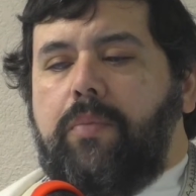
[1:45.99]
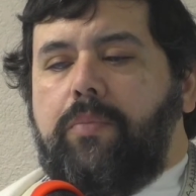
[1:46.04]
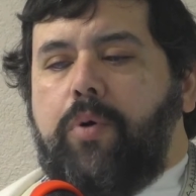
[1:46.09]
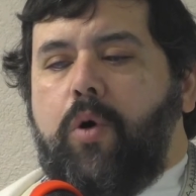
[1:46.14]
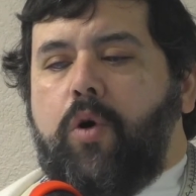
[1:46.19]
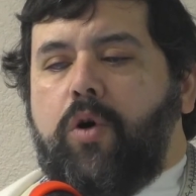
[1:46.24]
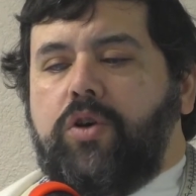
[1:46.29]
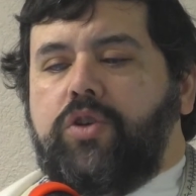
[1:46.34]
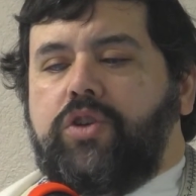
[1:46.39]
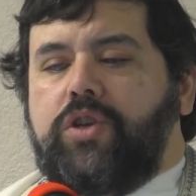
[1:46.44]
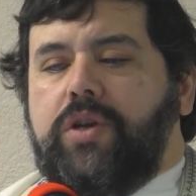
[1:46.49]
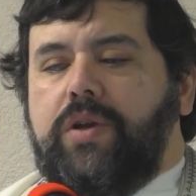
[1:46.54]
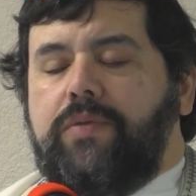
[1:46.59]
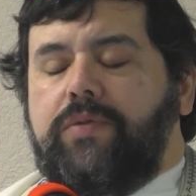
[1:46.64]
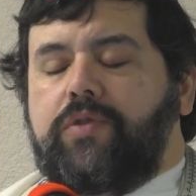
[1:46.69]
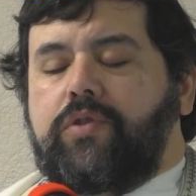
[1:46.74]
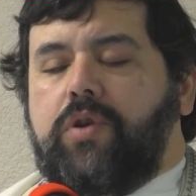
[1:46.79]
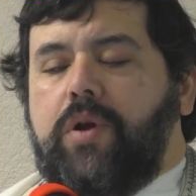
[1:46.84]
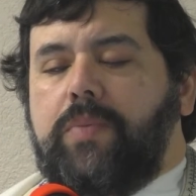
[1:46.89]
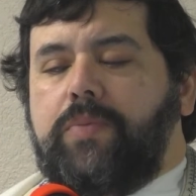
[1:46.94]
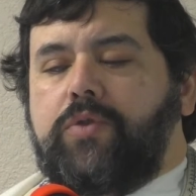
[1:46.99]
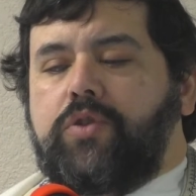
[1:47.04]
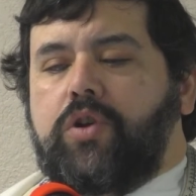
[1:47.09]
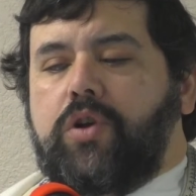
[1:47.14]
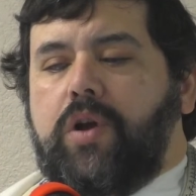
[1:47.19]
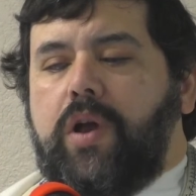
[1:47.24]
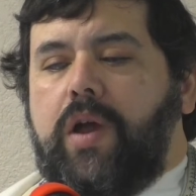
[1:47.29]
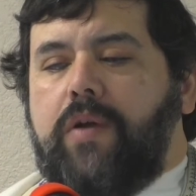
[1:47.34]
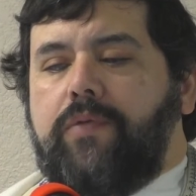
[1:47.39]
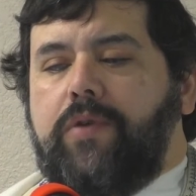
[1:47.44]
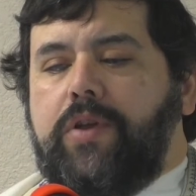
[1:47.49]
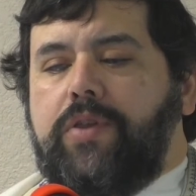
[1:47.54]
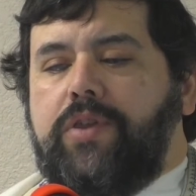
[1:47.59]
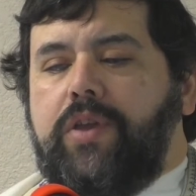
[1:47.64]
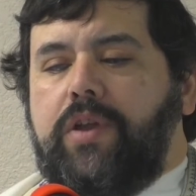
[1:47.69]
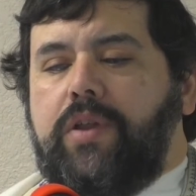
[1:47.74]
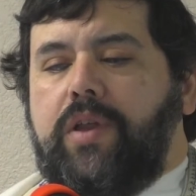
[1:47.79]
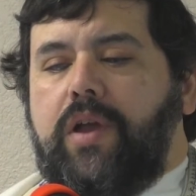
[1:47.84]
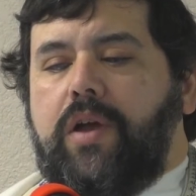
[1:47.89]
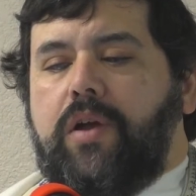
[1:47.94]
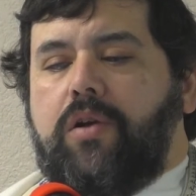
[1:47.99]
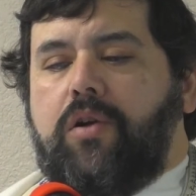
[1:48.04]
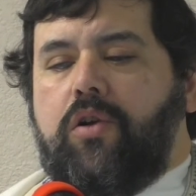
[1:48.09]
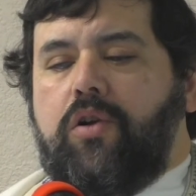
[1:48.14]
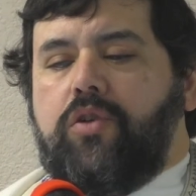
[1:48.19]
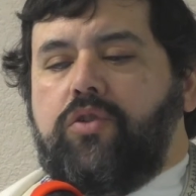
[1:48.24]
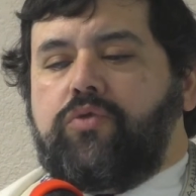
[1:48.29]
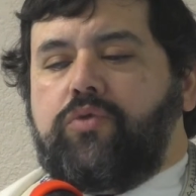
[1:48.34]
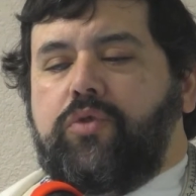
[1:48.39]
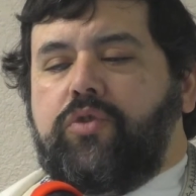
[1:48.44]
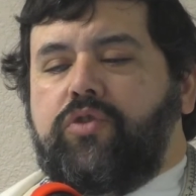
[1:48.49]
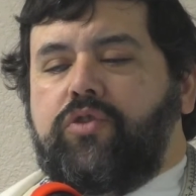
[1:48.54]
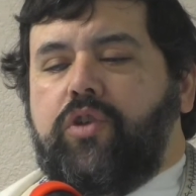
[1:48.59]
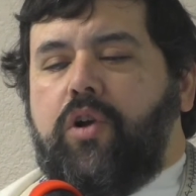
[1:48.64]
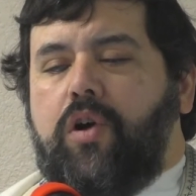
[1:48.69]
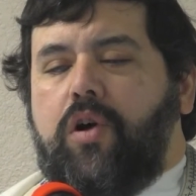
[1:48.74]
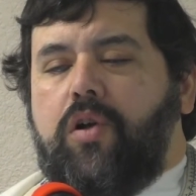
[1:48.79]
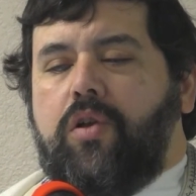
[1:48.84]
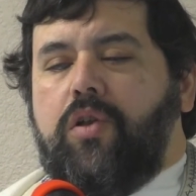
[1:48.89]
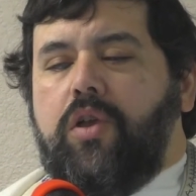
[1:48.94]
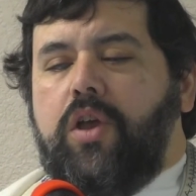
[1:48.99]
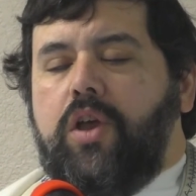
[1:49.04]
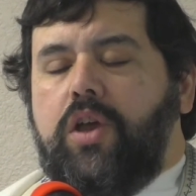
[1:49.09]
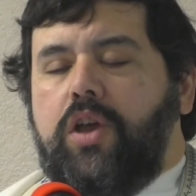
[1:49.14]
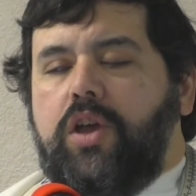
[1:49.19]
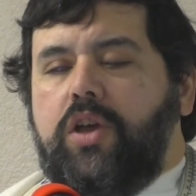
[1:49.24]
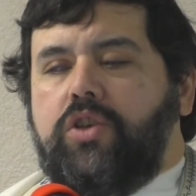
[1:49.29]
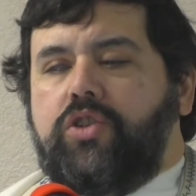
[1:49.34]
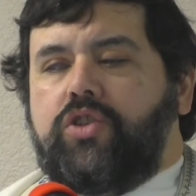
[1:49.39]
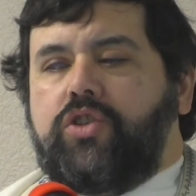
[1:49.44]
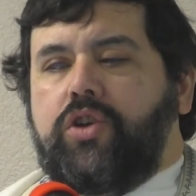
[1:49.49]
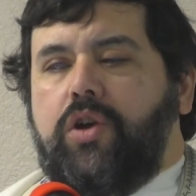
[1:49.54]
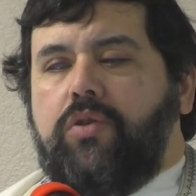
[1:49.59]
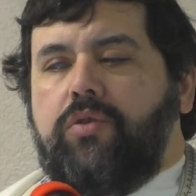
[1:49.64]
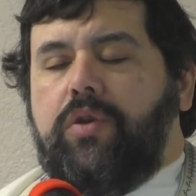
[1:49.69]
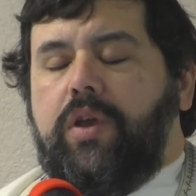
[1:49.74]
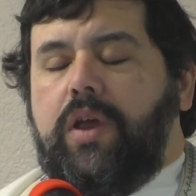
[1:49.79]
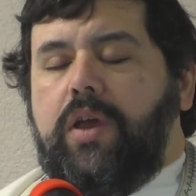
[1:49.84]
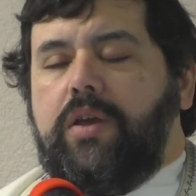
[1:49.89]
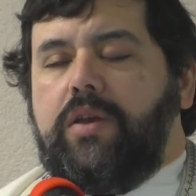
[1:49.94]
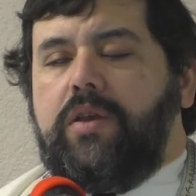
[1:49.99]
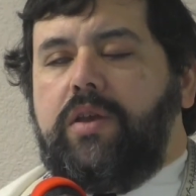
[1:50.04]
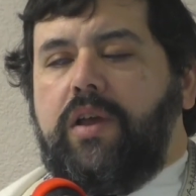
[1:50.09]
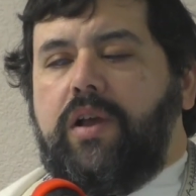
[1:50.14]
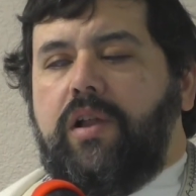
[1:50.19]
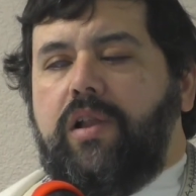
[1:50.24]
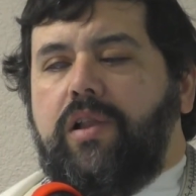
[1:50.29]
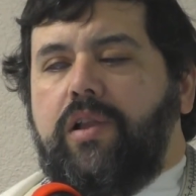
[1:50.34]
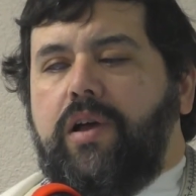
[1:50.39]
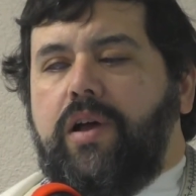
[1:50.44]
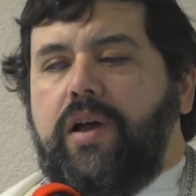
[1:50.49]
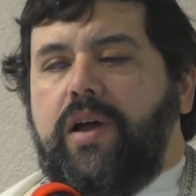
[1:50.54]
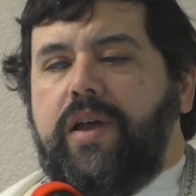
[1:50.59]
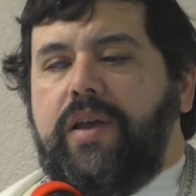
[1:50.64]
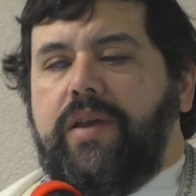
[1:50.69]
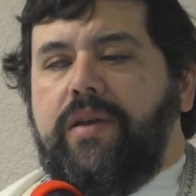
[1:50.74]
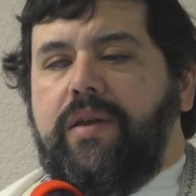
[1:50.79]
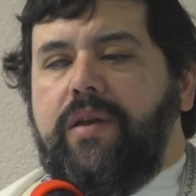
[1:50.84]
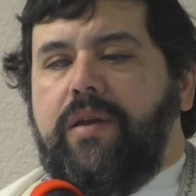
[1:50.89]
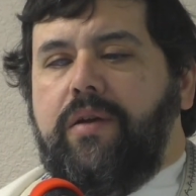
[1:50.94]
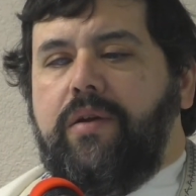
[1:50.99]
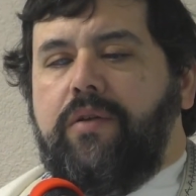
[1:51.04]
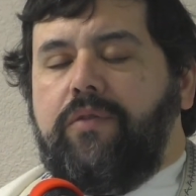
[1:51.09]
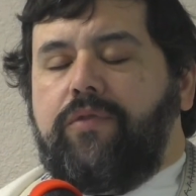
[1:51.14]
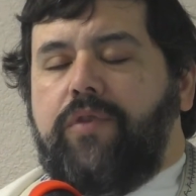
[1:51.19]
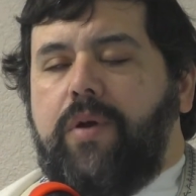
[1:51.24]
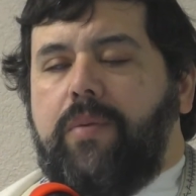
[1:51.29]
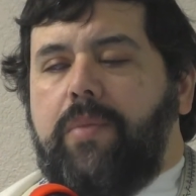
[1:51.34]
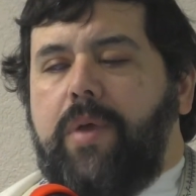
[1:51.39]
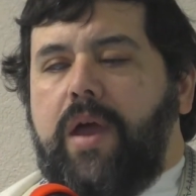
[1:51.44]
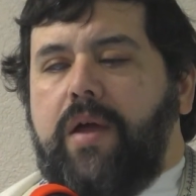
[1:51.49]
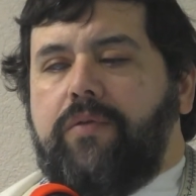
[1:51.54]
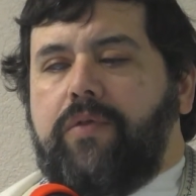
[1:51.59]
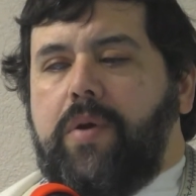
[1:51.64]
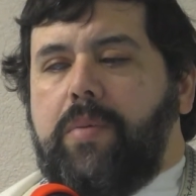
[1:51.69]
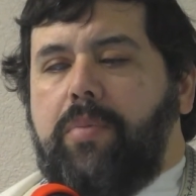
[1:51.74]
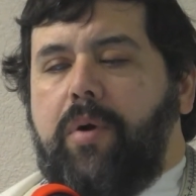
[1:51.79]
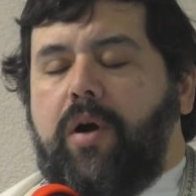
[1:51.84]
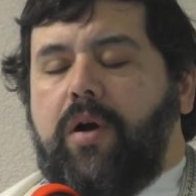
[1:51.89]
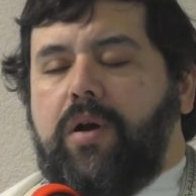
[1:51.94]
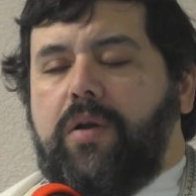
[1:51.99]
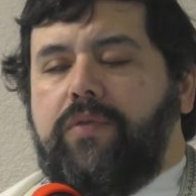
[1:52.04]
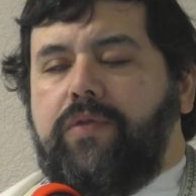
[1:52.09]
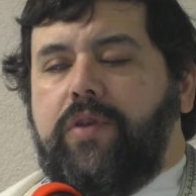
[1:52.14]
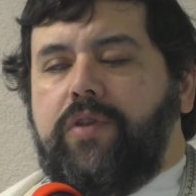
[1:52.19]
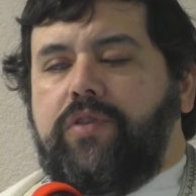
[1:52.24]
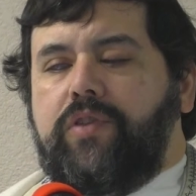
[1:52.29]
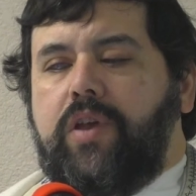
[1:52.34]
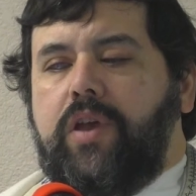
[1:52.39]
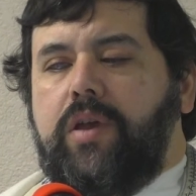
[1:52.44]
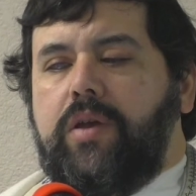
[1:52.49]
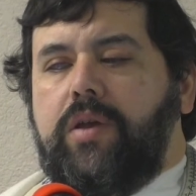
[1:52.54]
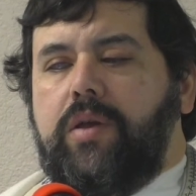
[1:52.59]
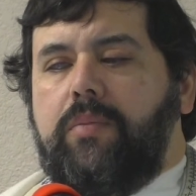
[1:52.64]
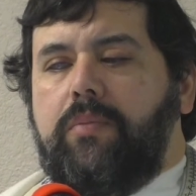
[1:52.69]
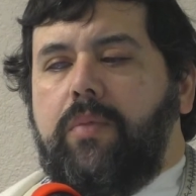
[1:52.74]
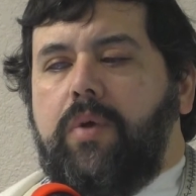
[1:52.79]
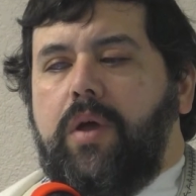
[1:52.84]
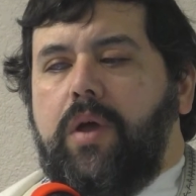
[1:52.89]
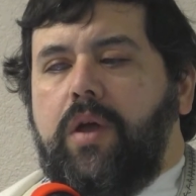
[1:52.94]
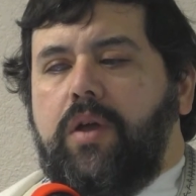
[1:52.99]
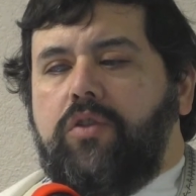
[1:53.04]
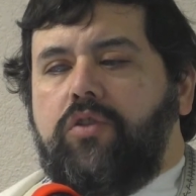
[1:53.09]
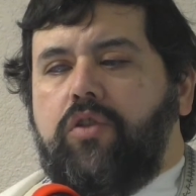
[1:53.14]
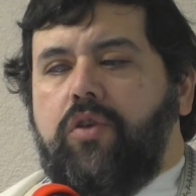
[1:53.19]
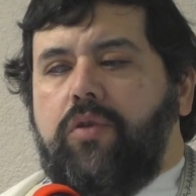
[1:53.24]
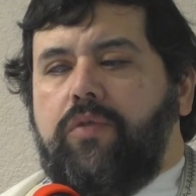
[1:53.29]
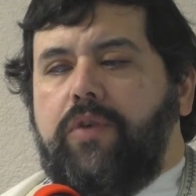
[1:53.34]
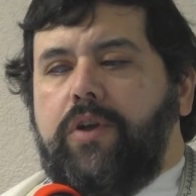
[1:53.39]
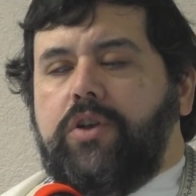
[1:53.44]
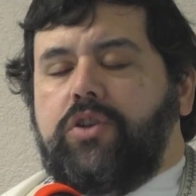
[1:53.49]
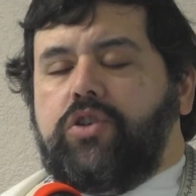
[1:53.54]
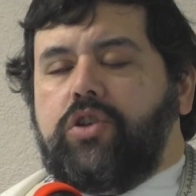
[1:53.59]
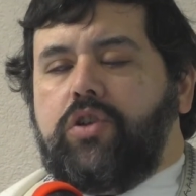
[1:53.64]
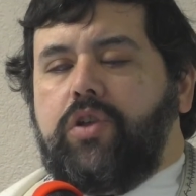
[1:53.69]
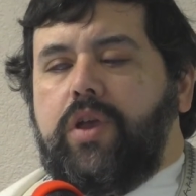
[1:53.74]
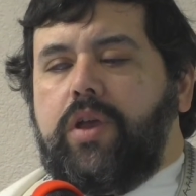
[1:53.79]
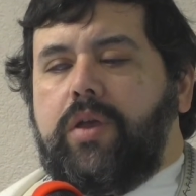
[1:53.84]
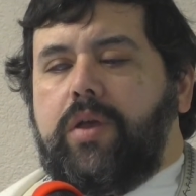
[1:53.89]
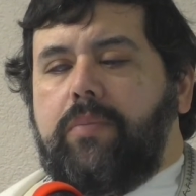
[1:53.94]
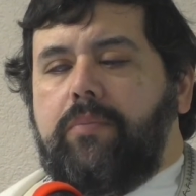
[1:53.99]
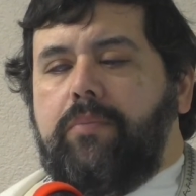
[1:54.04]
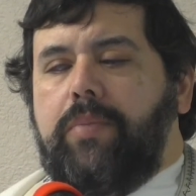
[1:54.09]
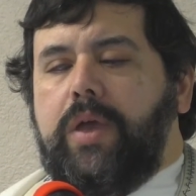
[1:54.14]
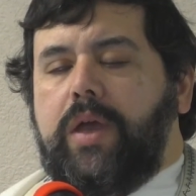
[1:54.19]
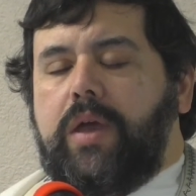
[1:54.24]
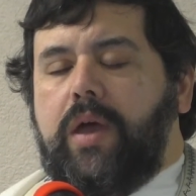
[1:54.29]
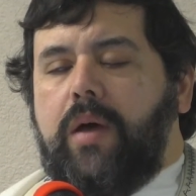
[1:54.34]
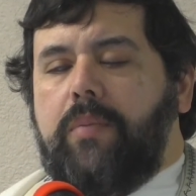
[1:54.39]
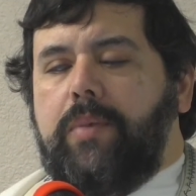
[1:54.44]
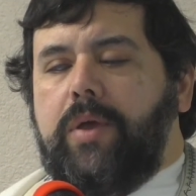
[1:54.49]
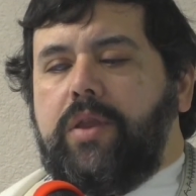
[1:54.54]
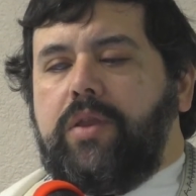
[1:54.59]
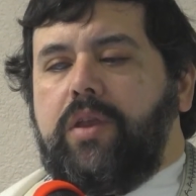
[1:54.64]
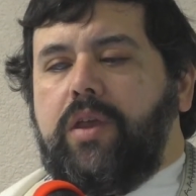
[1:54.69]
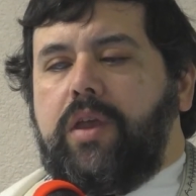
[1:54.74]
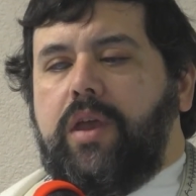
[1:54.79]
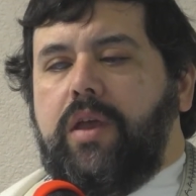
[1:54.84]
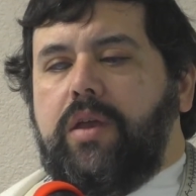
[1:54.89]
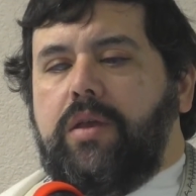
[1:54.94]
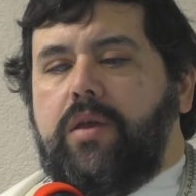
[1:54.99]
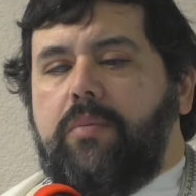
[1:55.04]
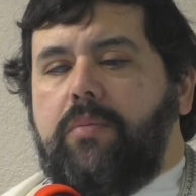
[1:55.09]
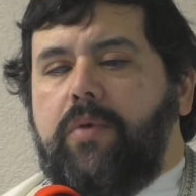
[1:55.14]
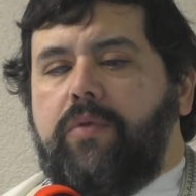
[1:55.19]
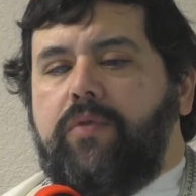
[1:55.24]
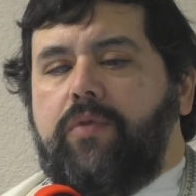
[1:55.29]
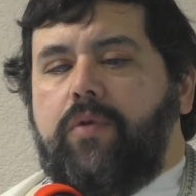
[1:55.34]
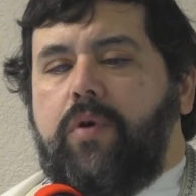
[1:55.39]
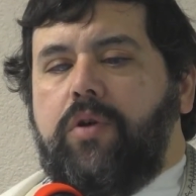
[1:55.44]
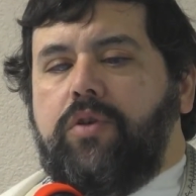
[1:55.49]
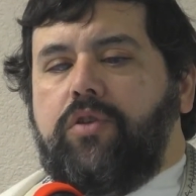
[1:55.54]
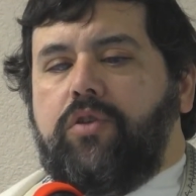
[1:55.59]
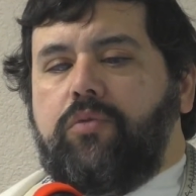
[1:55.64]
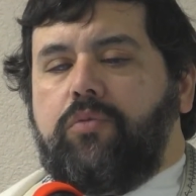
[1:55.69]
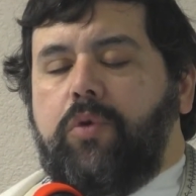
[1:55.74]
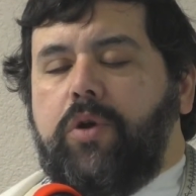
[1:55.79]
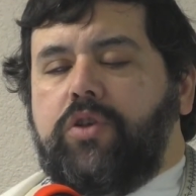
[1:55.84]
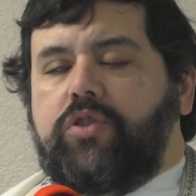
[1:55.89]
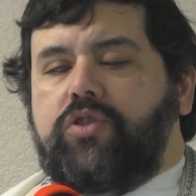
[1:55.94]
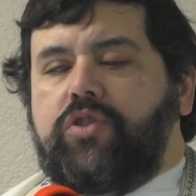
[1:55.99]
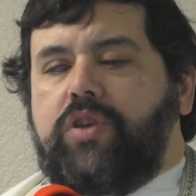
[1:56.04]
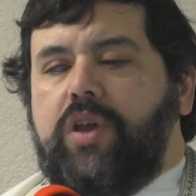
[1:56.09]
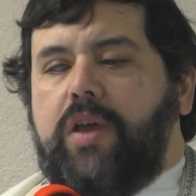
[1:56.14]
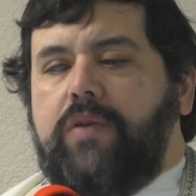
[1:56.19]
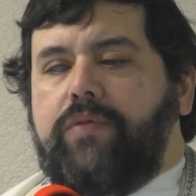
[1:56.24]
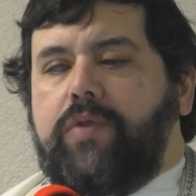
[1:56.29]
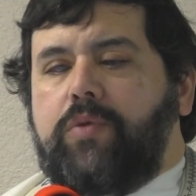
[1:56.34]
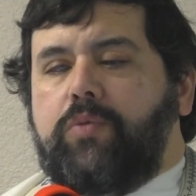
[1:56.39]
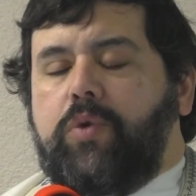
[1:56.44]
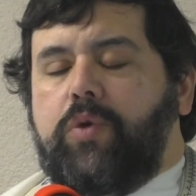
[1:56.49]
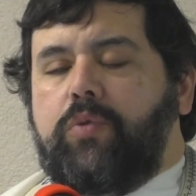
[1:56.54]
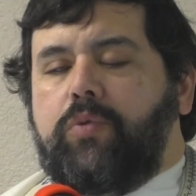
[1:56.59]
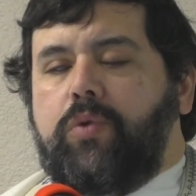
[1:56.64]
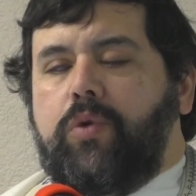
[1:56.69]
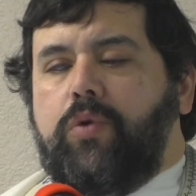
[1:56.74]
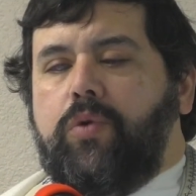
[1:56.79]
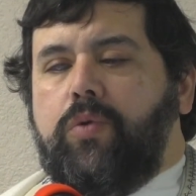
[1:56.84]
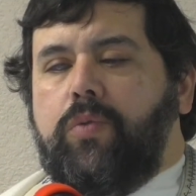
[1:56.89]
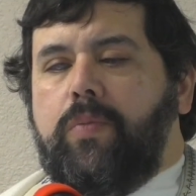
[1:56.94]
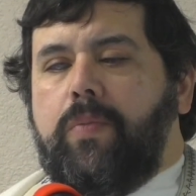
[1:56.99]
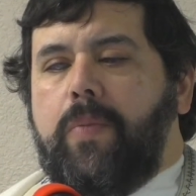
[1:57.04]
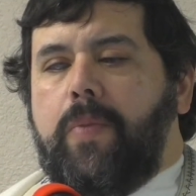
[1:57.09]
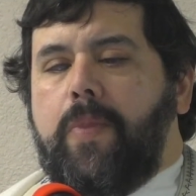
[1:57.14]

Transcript: portion of scripture, everything that occurs with Saul is shown in decline from every part of his kingdom to eventually becoming the kingdom of, under which David would rule.